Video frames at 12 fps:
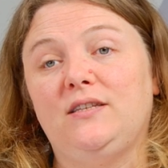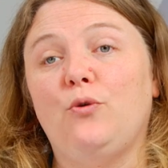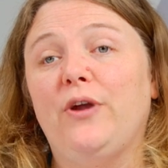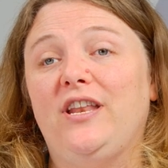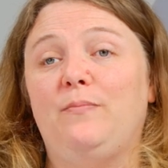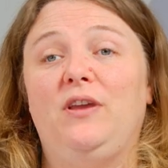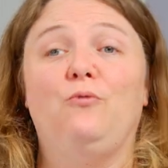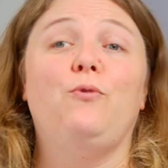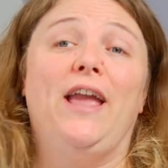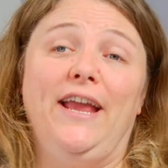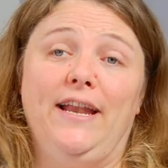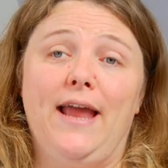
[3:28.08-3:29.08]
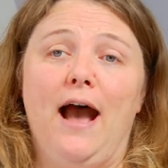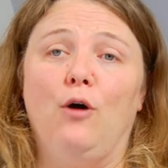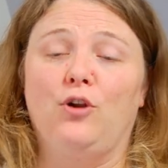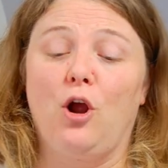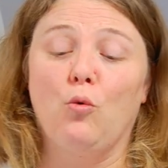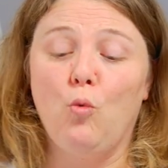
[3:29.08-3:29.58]
going to be weighing out
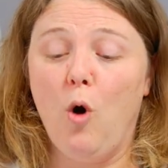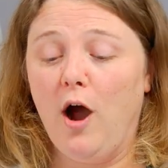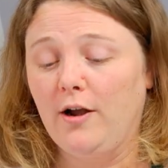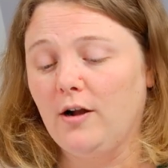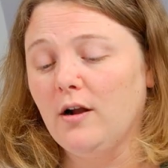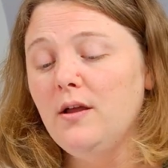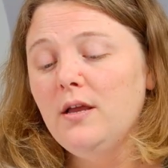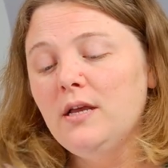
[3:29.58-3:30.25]
our water.